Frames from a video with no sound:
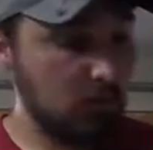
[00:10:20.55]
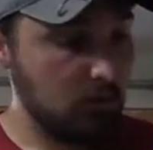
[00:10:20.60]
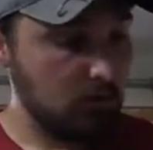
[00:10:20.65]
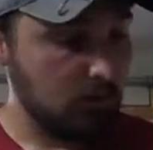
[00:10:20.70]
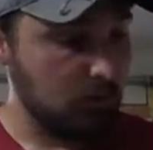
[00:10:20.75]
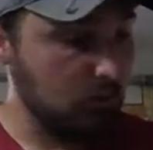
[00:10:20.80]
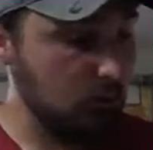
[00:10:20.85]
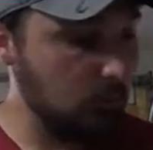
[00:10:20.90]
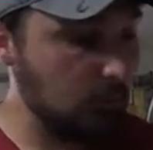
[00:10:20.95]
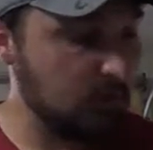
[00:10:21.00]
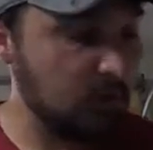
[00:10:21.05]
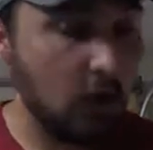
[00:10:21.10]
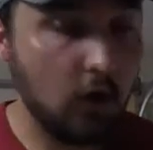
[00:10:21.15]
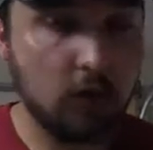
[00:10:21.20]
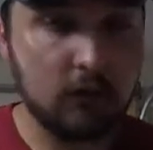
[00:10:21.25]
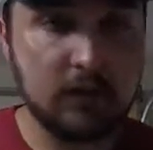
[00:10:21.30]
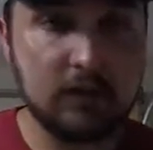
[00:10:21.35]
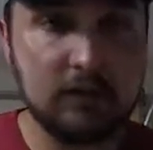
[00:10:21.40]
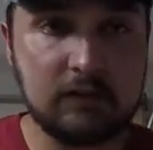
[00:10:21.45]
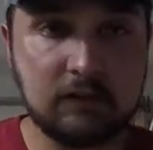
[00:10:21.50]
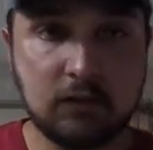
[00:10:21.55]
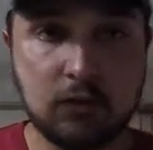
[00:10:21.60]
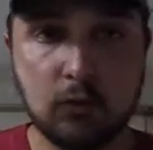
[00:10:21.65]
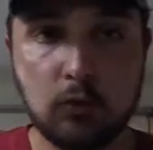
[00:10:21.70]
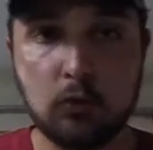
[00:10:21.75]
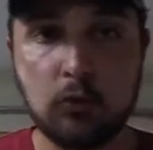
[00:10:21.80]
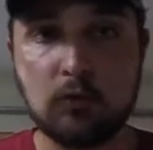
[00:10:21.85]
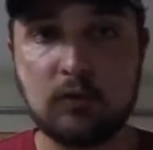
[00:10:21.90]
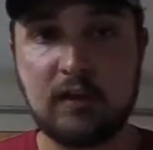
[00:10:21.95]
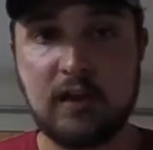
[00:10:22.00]
Use all these
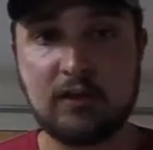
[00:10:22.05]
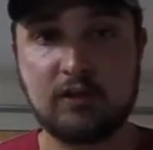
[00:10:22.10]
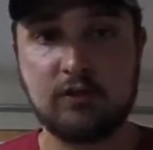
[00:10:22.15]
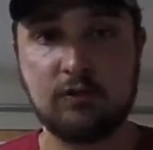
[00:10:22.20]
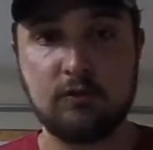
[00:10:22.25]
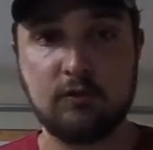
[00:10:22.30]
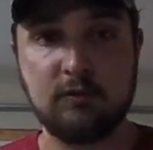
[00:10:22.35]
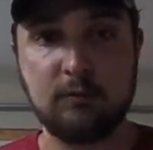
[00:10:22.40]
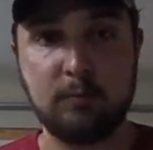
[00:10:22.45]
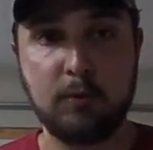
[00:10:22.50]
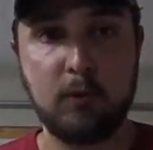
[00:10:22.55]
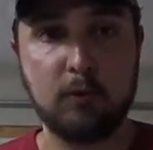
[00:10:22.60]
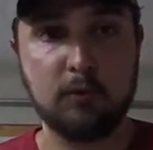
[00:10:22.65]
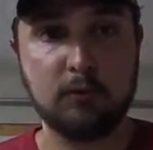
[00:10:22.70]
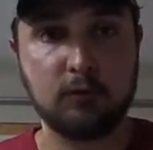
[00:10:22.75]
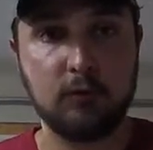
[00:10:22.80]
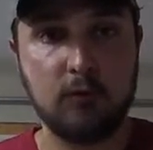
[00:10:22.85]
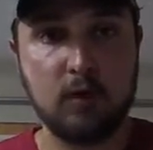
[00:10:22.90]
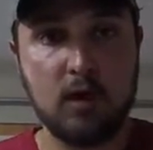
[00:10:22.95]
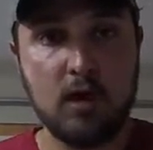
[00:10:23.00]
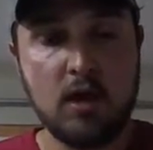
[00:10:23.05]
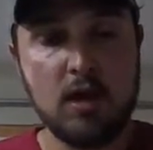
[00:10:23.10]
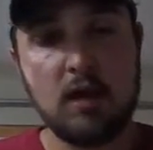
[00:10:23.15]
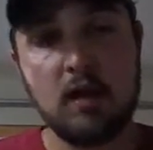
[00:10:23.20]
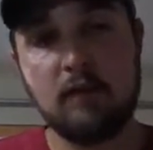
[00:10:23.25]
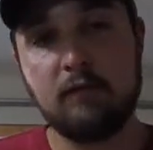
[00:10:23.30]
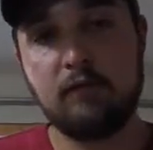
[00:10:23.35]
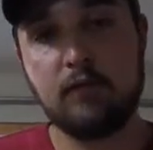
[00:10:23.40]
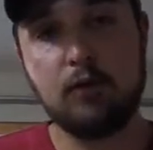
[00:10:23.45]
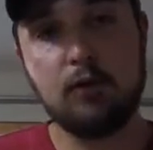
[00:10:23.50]
tools at your disposal.
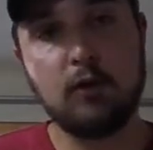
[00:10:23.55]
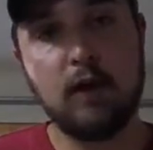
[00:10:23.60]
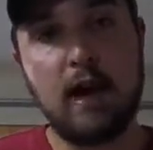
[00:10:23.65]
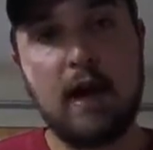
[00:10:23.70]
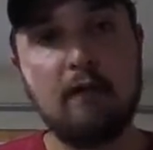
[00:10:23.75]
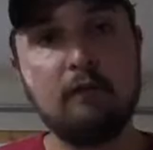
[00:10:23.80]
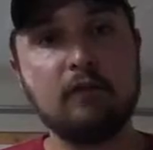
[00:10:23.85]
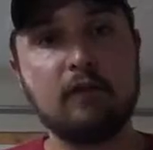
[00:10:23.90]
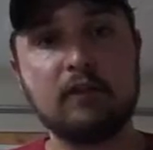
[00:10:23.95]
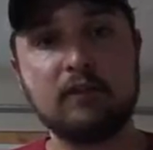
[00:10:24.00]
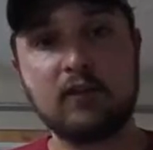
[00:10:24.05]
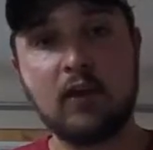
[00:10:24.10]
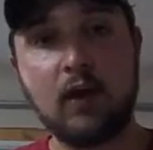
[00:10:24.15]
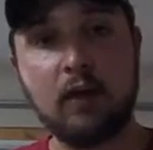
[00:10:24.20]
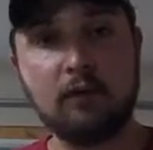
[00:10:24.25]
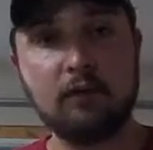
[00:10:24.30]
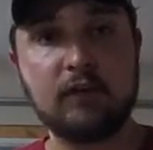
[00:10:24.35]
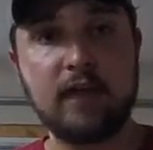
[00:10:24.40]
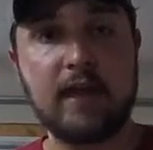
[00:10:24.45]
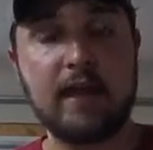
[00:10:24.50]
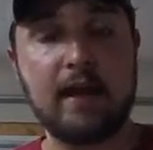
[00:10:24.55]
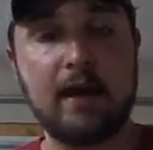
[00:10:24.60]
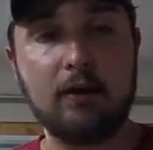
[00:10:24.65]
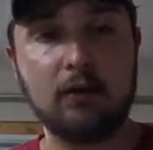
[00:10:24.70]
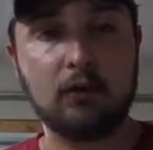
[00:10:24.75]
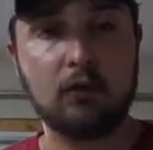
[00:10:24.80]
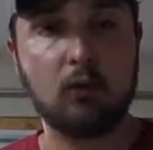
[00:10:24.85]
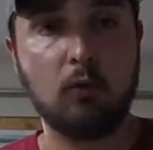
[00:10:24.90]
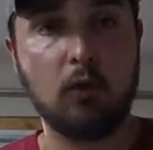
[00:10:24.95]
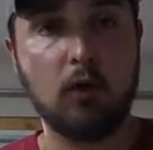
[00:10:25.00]
If you're having a tough day out on
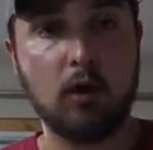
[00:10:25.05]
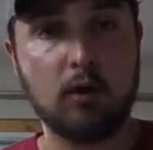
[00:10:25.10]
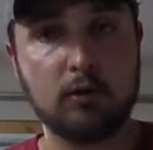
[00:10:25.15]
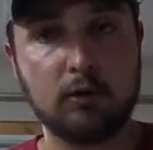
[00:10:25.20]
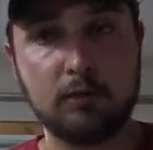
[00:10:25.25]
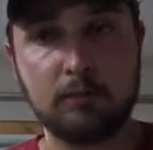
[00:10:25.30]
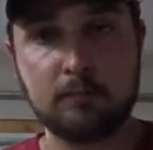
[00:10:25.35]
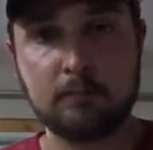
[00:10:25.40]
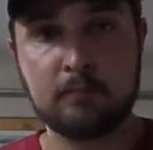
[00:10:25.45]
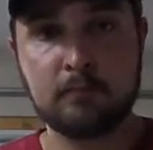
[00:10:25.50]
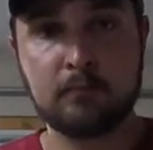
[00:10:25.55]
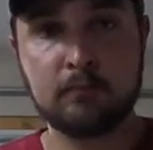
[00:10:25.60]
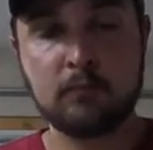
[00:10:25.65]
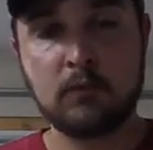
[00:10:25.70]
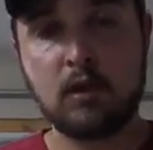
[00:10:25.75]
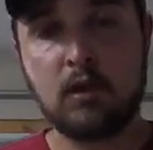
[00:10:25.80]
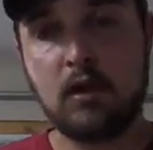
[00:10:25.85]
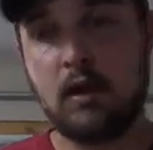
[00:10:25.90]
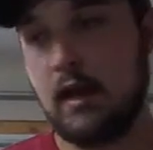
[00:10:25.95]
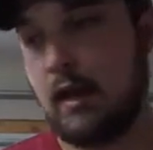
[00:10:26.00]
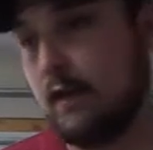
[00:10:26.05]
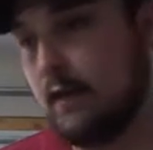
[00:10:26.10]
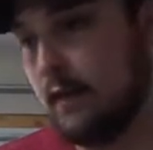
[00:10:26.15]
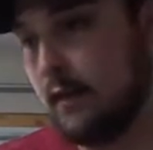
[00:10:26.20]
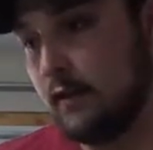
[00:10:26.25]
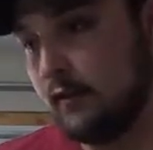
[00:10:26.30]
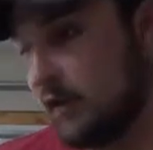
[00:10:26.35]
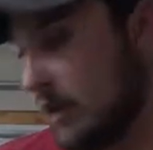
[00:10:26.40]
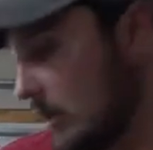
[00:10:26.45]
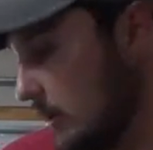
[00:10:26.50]
the water, and then
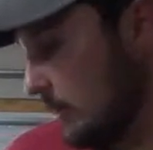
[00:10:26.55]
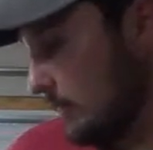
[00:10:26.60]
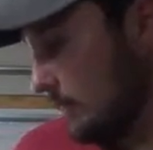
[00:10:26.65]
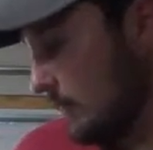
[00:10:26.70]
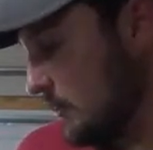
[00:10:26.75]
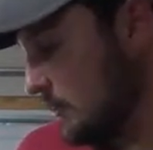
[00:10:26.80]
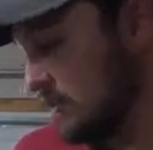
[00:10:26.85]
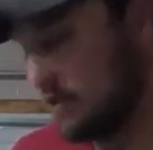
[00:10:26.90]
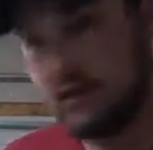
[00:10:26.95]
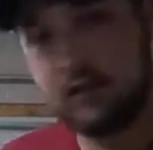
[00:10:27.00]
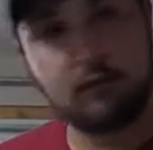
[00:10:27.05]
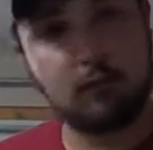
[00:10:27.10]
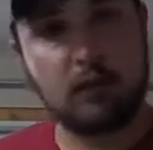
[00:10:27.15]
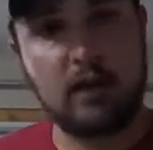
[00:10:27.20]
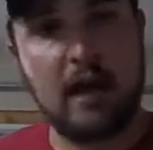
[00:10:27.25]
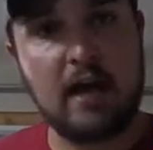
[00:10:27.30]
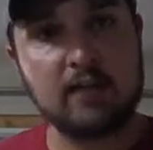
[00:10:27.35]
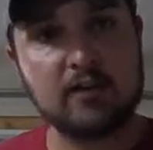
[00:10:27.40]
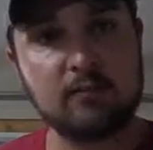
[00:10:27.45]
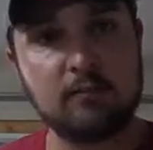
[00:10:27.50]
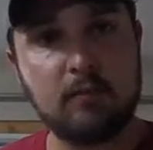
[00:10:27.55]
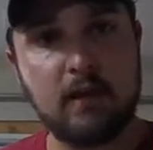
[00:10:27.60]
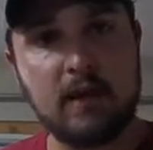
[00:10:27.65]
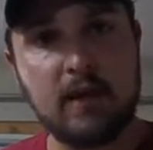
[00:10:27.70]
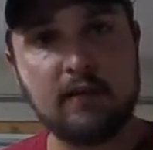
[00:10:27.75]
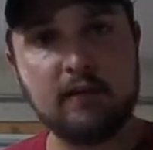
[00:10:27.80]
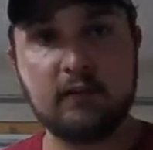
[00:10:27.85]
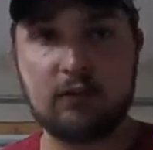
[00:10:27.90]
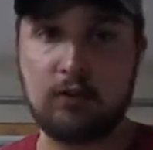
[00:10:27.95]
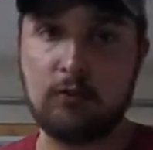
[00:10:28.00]
say you're fishing these reaction
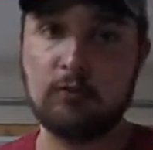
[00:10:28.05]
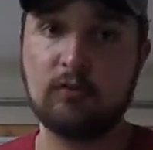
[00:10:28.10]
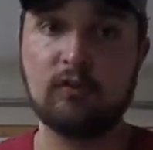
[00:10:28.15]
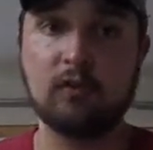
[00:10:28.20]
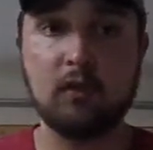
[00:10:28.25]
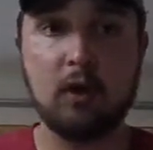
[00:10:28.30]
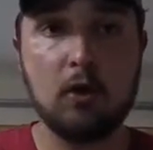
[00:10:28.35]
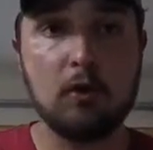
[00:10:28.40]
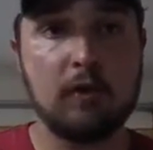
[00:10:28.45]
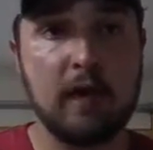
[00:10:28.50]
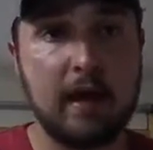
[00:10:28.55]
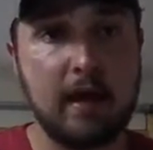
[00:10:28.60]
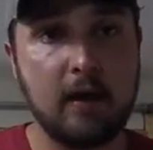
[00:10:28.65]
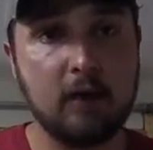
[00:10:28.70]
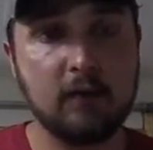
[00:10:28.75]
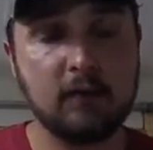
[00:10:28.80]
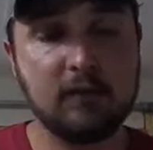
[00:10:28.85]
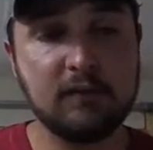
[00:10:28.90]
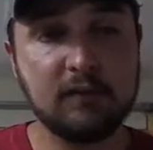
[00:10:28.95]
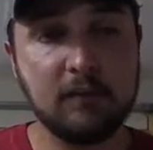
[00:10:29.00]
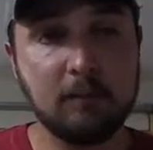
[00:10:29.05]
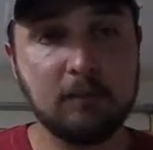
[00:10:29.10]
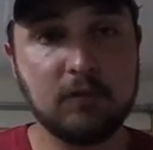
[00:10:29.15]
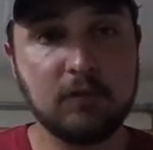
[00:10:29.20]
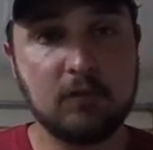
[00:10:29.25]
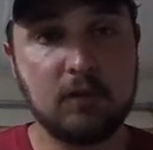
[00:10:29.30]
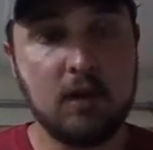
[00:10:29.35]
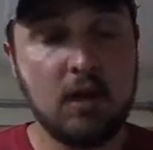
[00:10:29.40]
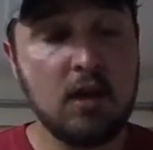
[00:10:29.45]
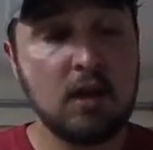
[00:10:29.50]
baits and you slow down to
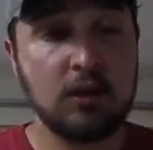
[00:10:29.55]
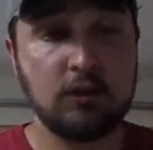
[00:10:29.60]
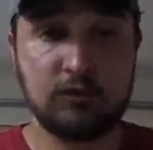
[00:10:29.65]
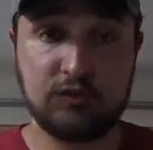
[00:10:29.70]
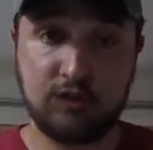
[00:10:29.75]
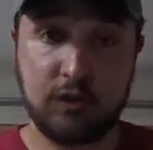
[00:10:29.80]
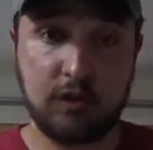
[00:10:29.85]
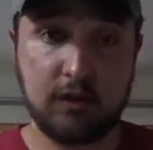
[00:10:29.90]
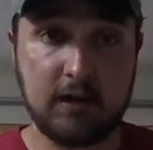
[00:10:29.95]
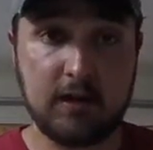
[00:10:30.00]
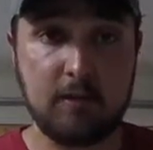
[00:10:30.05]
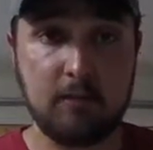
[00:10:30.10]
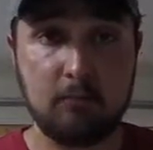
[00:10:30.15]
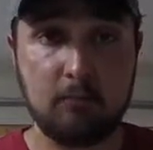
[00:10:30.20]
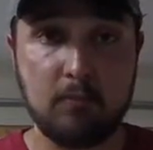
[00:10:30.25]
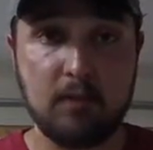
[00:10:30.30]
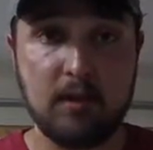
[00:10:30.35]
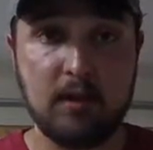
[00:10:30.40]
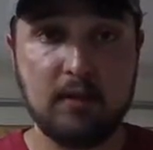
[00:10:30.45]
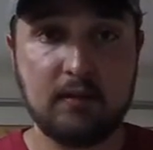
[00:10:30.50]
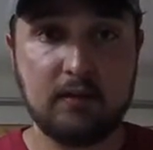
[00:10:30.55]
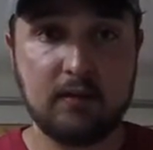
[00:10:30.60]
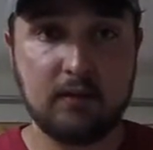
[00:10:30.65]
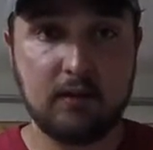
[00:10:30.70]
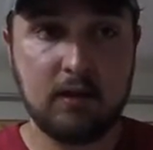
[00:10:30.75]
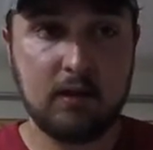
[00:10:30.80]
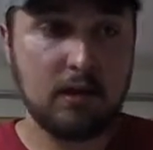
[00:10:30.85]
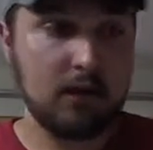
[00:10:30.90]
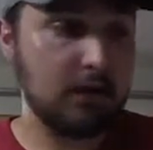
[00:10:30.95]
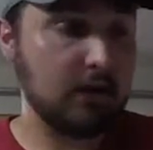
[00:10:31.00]
something, you start getting bit,
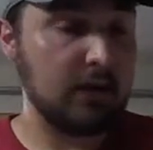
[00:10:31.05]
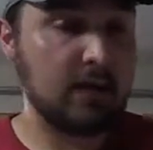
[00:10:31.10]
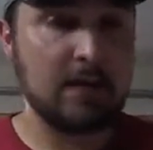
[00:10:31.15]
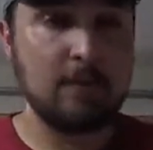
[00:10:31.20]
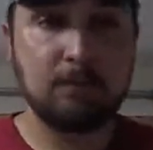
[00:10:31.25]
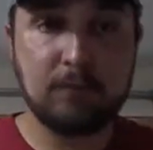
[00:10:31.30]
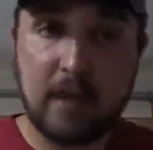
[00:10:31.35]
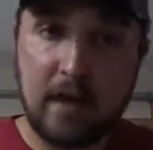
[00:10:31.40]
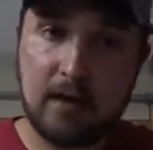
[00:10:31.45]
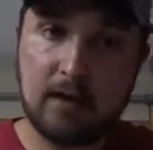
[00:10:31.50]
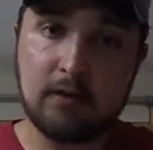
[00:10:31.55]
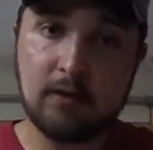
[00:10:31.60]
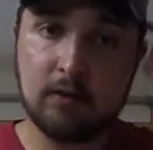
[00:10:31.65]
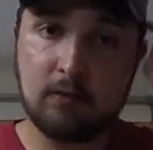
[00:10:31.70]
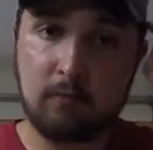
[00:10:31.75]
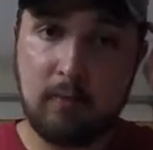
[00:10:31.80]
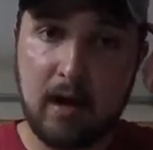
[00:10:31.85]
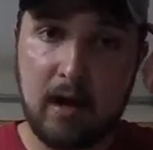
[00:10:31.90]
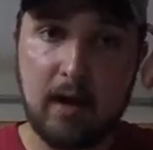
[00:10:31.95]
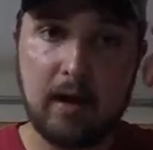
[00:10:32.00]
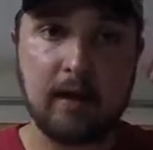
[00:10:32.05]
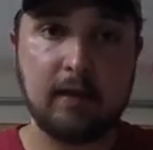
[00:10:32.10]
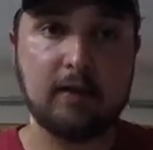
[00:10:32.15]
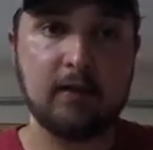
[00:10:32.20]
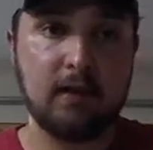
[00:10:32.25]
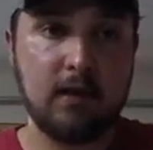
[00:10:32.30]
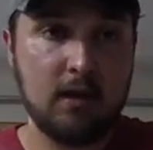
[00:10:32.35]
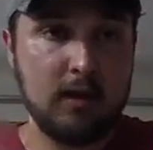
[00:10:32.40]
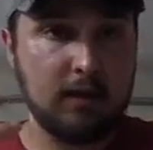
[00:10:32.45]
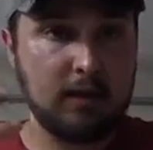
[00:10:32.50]
keep that in your mind.
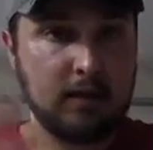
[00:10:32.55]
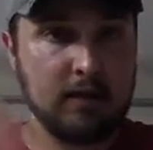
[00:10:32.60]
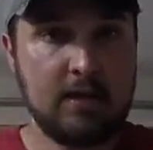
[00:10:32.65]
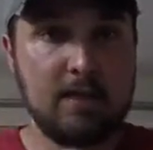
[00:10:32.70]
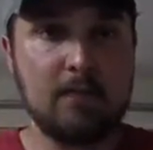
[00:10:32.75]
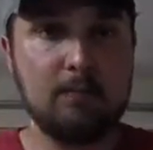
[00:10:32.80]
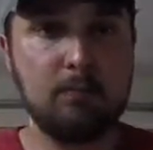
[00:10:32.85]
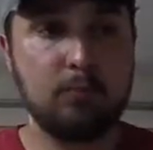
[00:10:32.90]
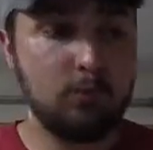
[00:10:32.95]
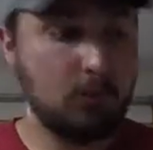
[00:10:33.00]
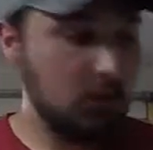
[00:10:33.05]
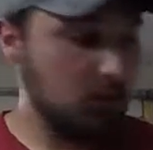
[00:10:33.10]
Keep,